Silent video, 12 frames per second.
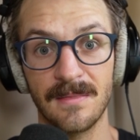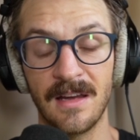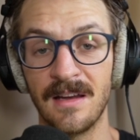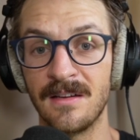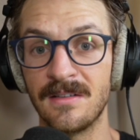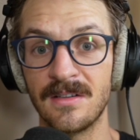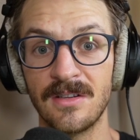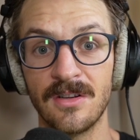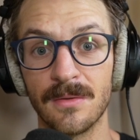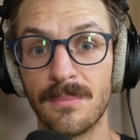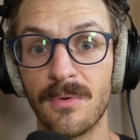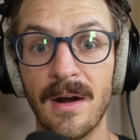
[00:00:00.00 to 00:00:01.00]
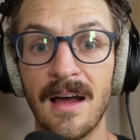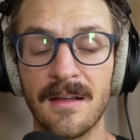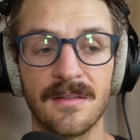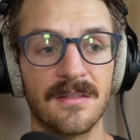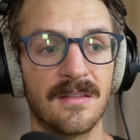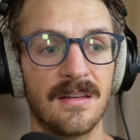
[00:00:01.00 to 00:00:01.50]
And your
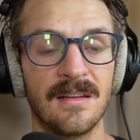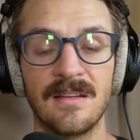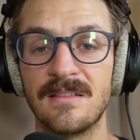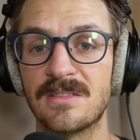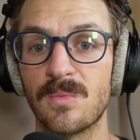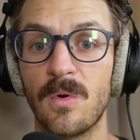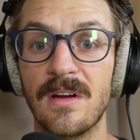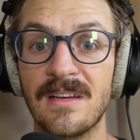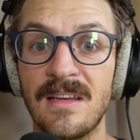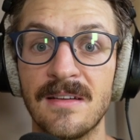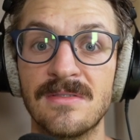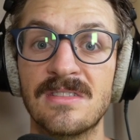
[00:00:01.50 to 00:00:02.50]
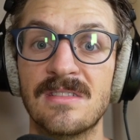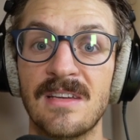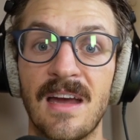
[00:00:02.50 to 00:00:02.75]
breath is what gives